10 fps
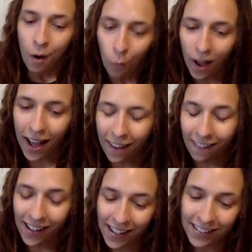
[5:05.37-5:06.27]
Well,
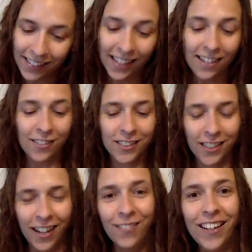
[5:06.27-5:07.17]
little
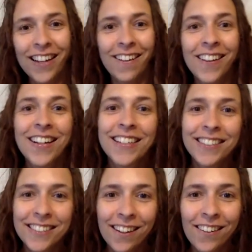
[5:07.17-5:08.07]
did we know.
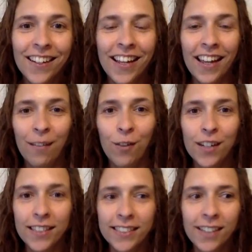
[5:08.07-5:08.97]
So it
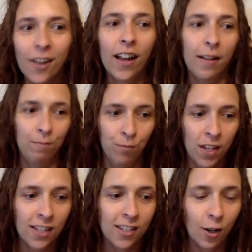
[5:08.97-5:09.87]
was, okay,
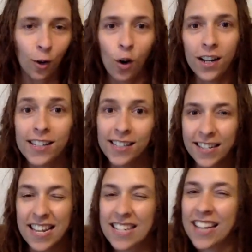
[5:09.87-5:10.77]
so according to
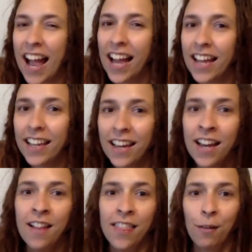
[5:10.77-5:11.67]
this guy
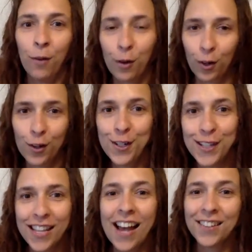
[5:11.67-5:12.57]
that we were going to
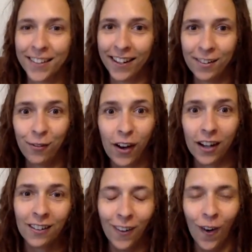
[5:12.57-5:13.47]
his house, it's very
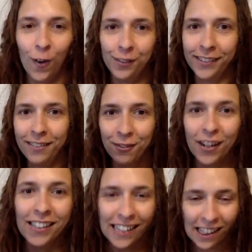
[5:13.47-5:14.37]
close. It's
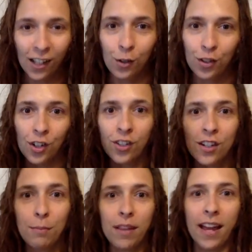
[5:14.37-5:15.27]
very close. Just
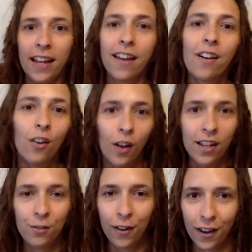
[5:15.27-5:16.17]
up that hill.
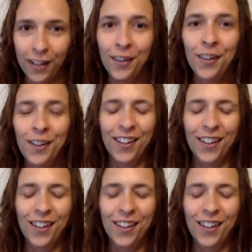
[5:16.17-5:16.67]
It's very close.